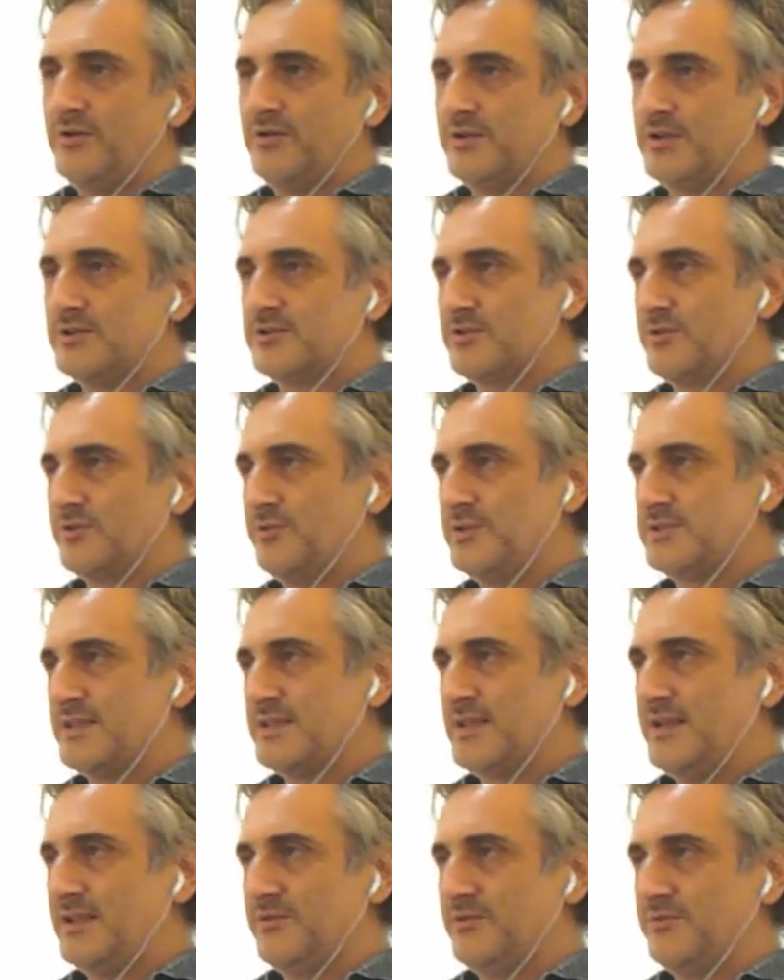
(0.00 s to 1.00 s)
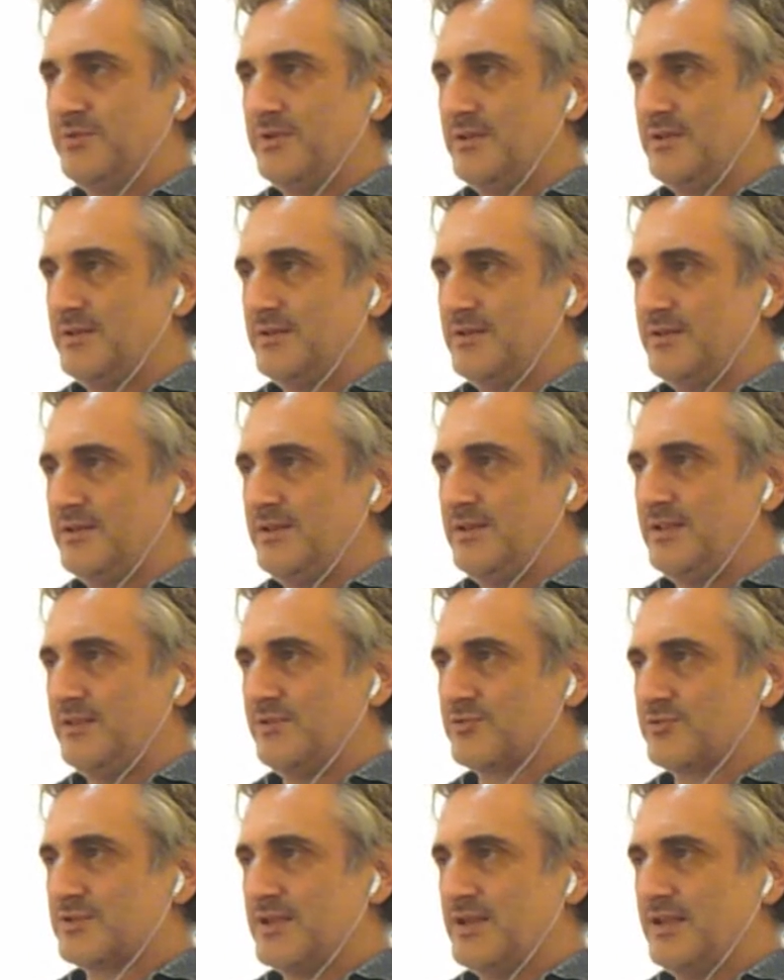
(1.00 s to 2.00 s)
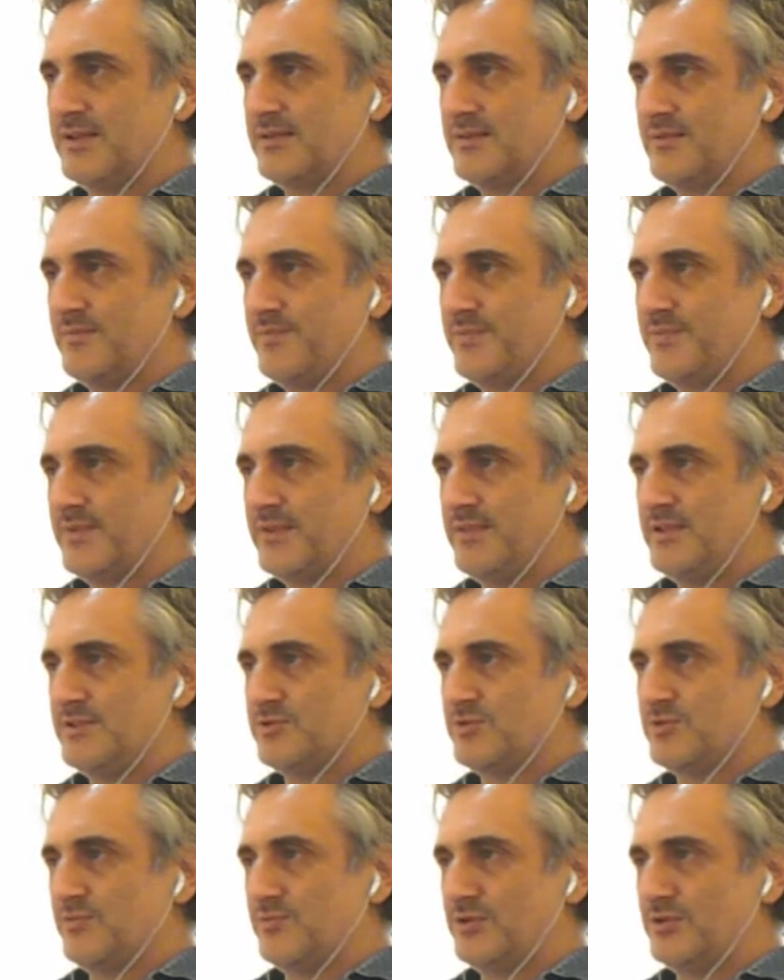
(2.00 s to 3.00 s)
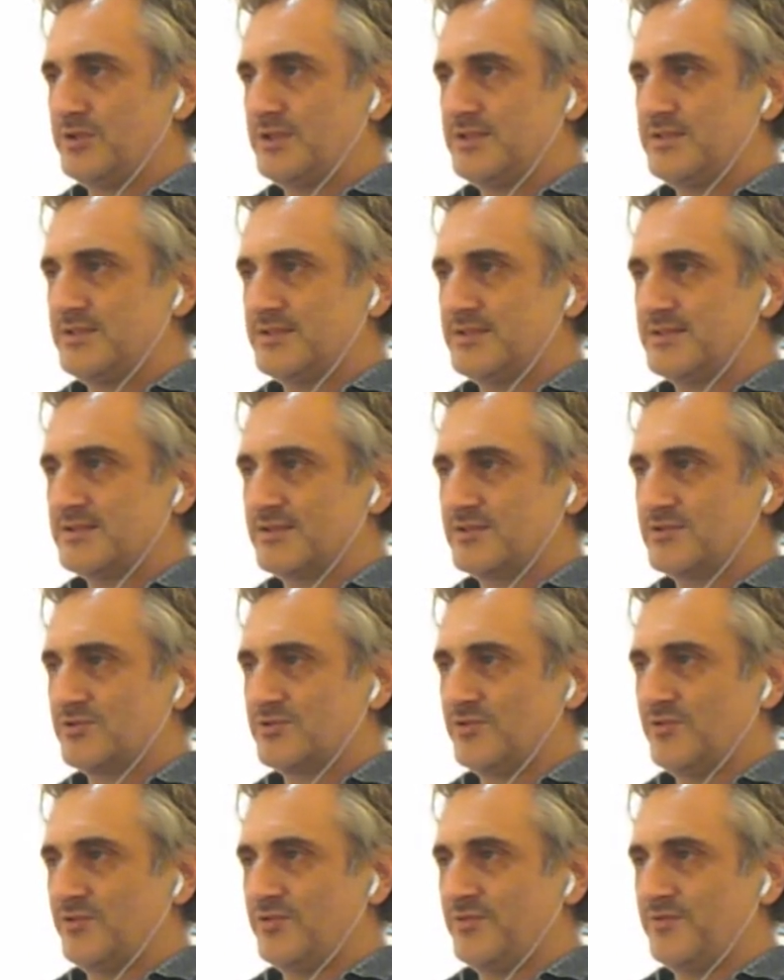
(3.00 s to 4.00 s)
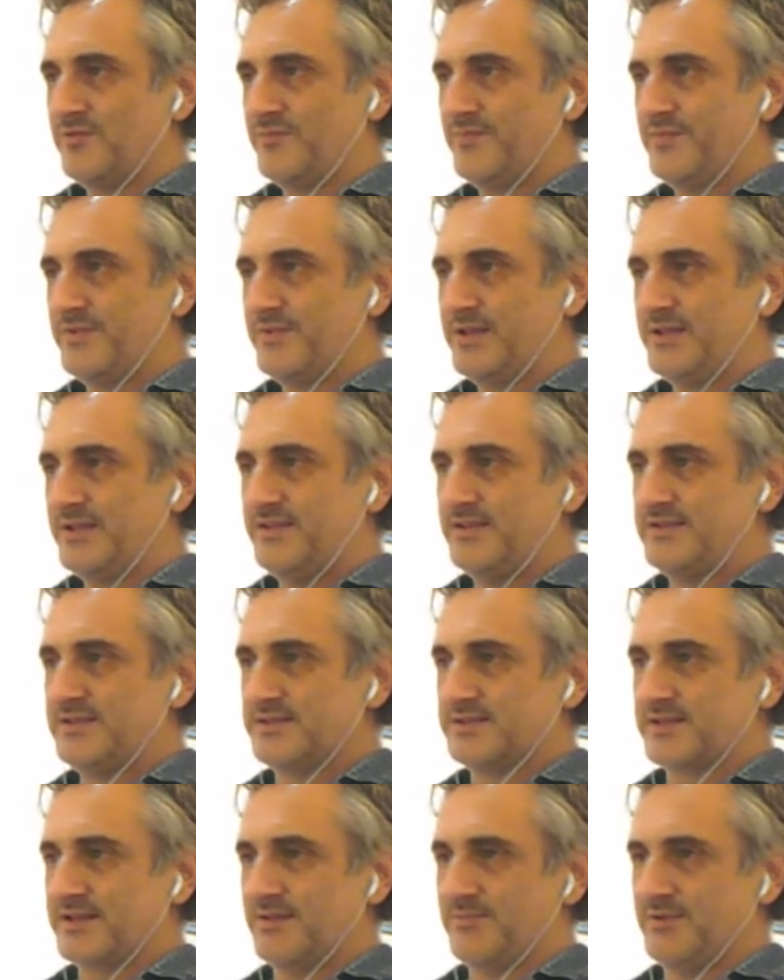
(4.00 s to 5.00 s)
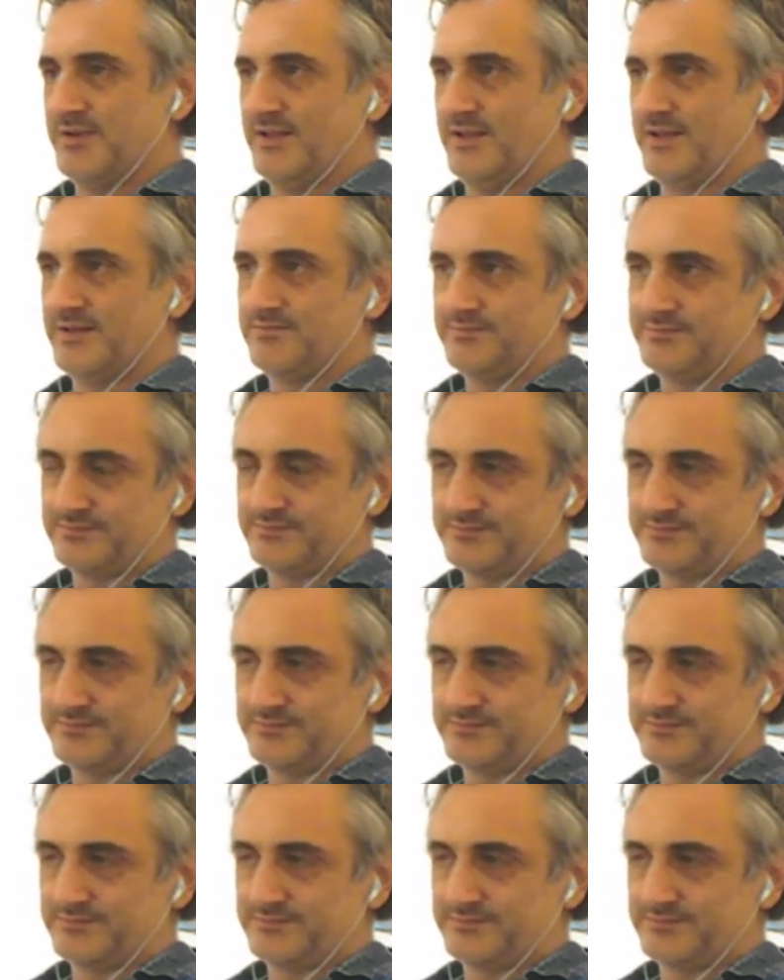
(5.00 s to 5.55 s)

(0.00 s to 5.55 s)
Okay, so we need to select these two voltages so that this is happening.